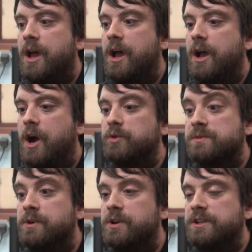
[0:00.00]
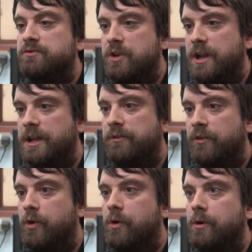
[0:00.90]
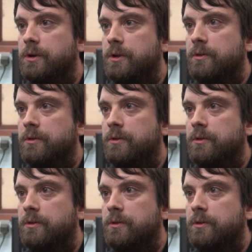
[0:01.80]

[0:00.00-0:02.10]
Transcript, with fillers: Uh, Ultimate is really for